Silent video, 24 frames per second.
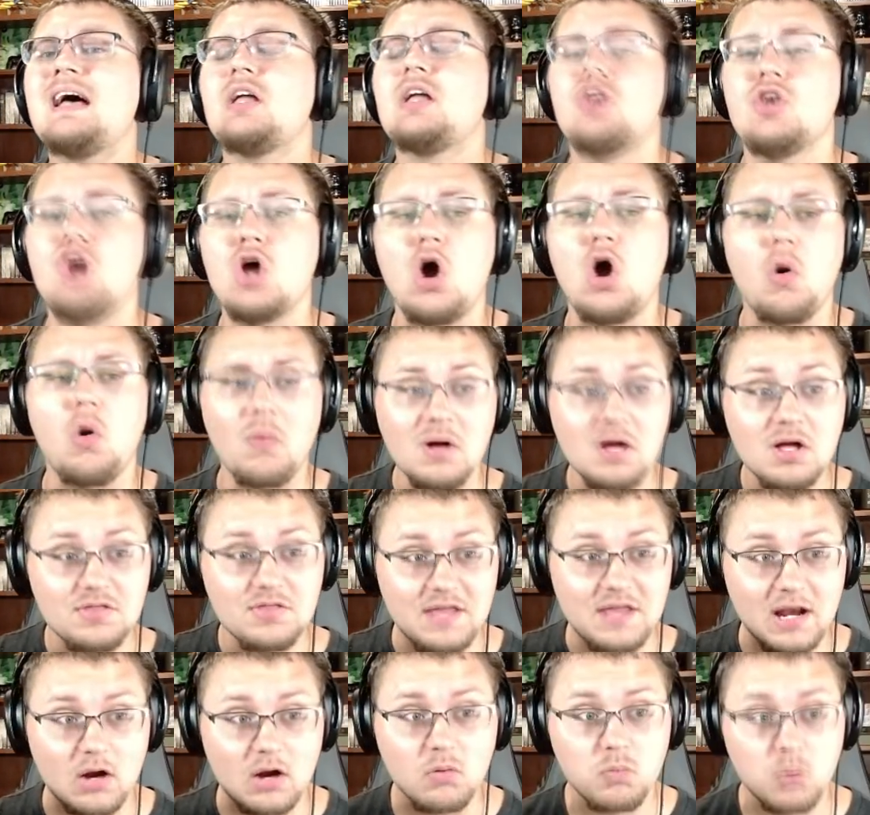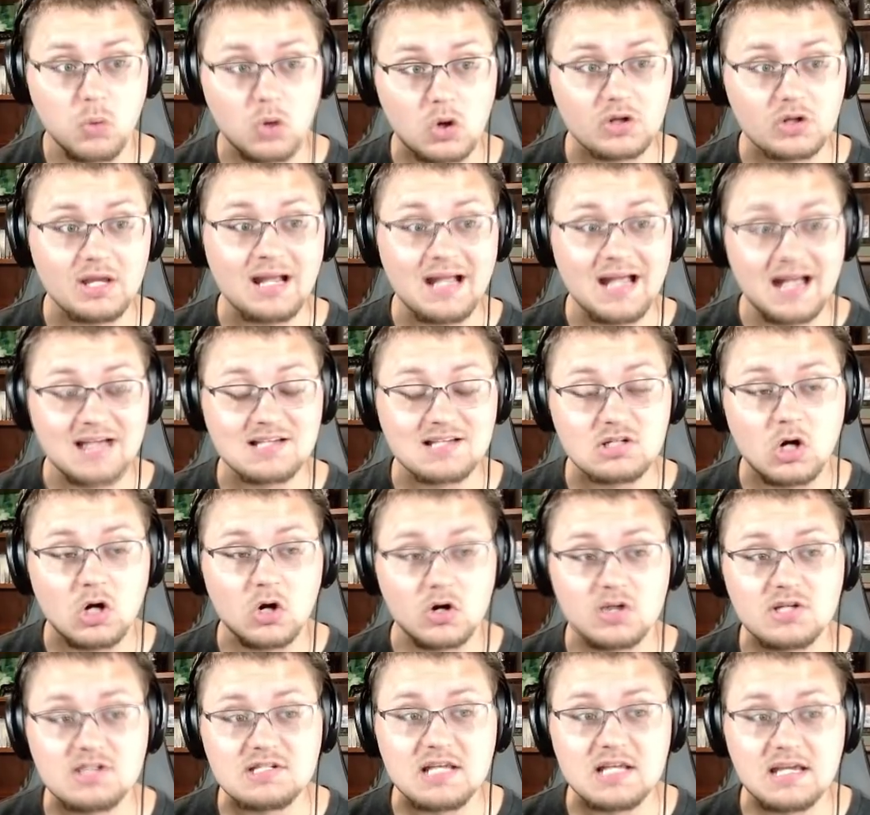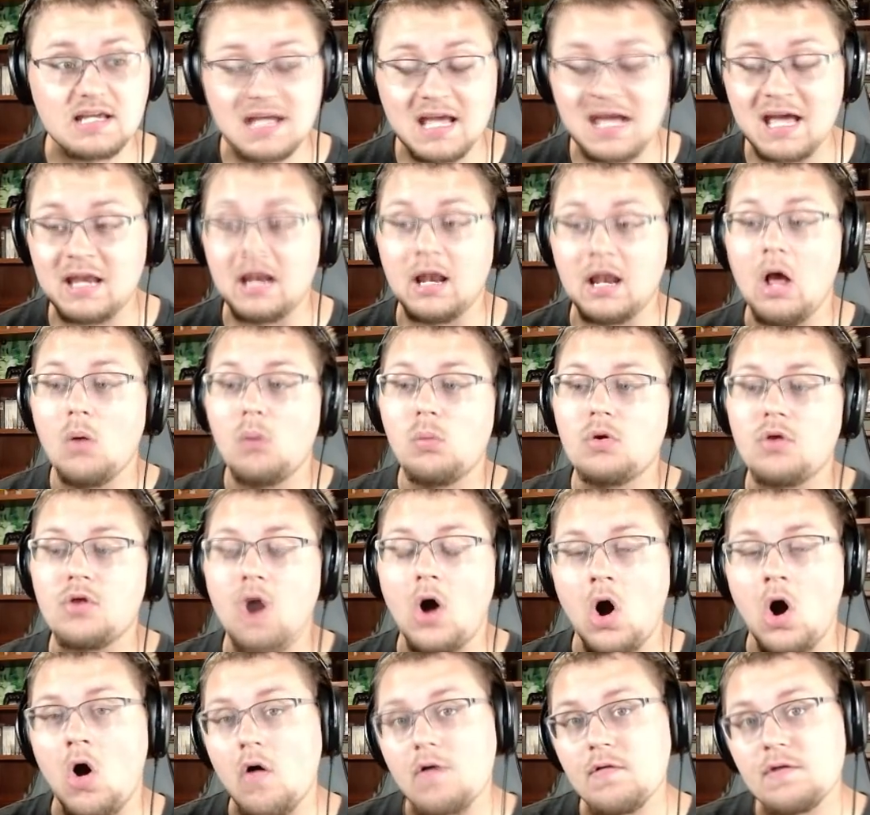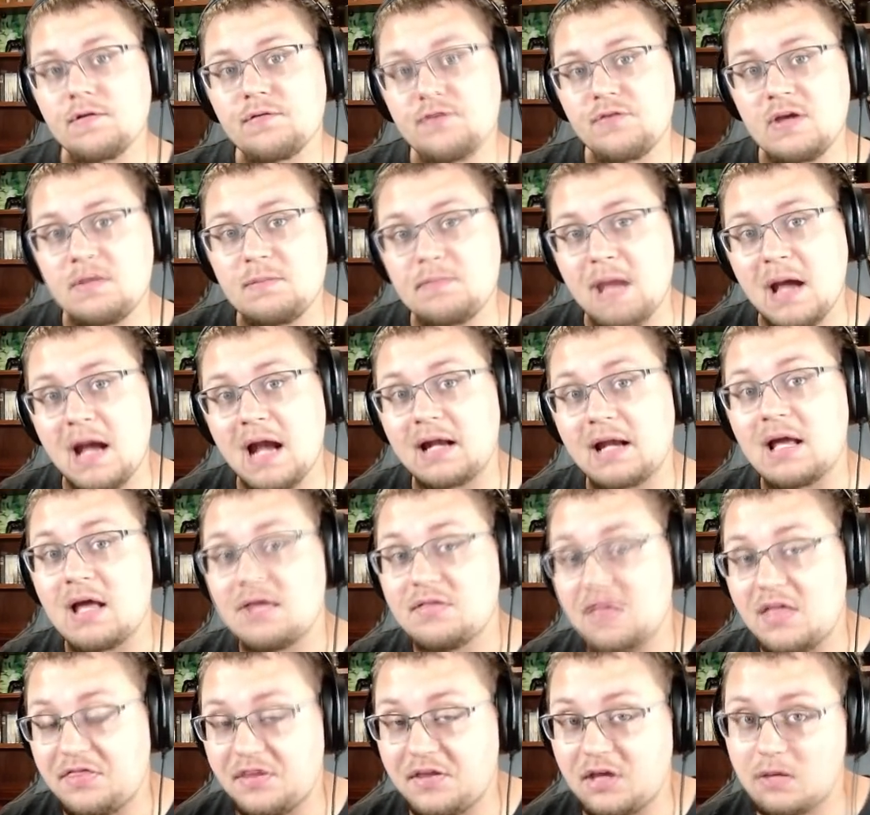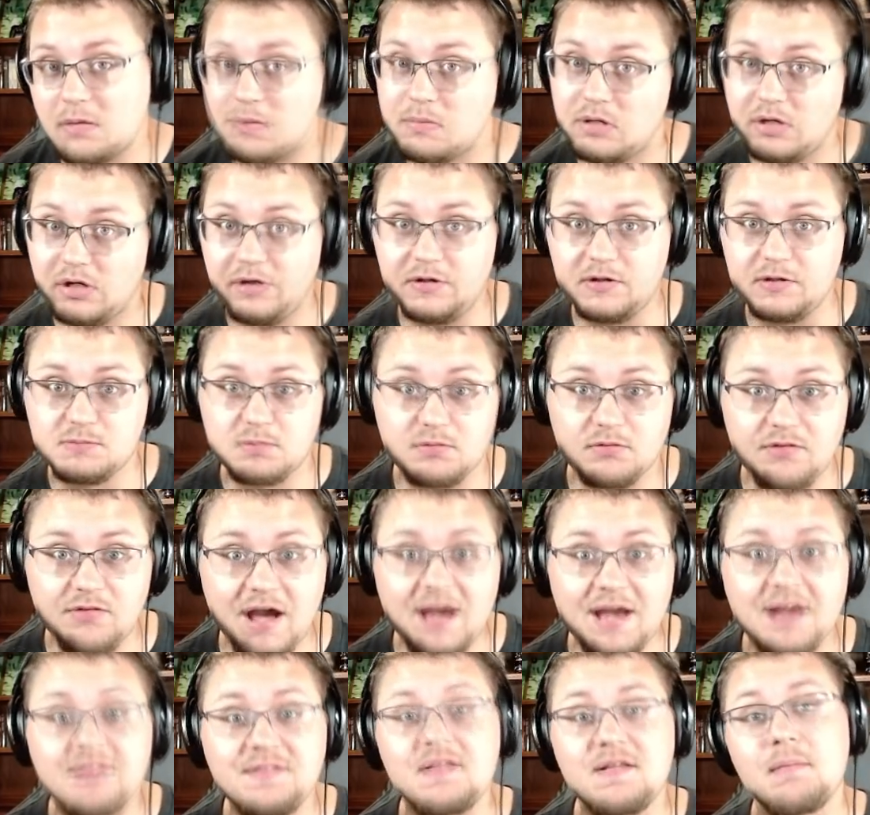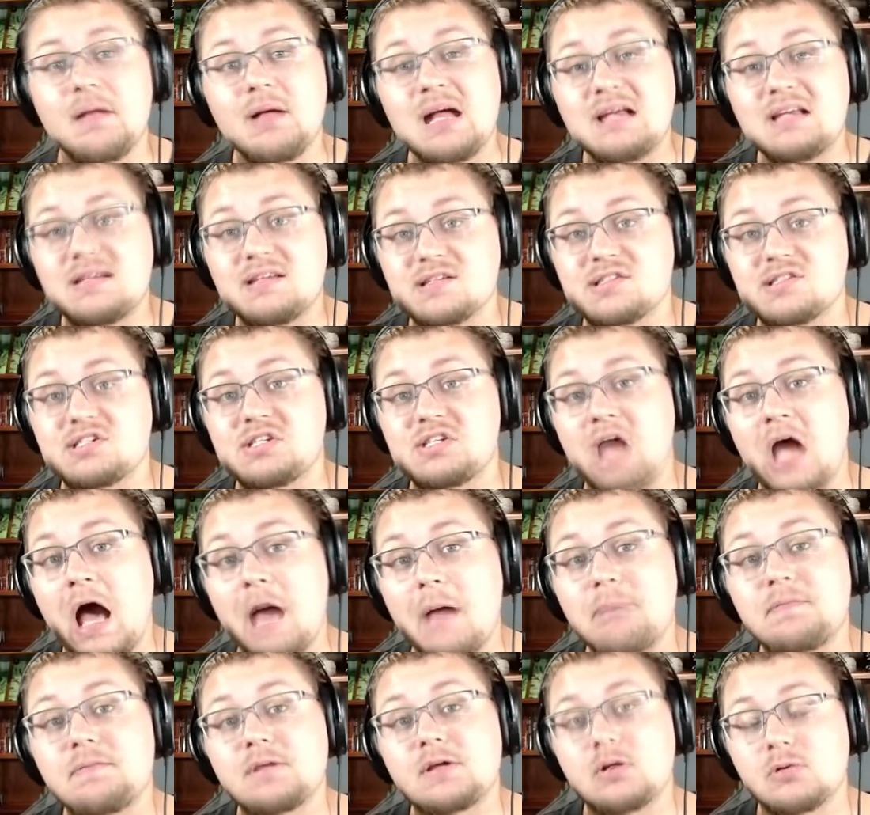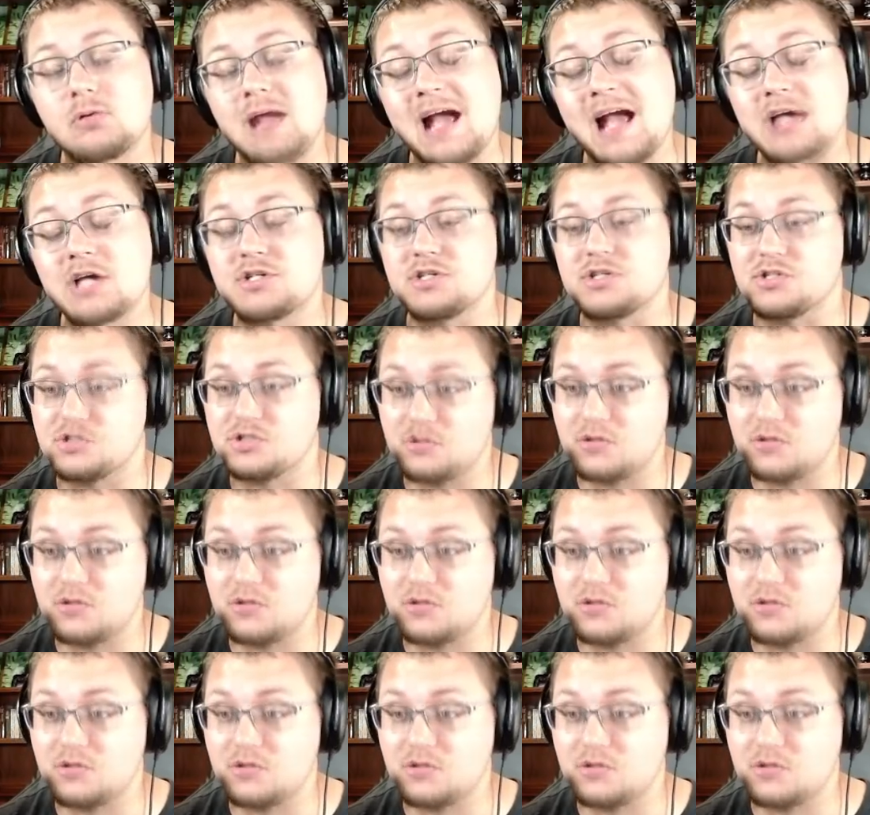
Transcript: No, they are working as hard as they can with all the feedback that the community is providing them to stop the crashes.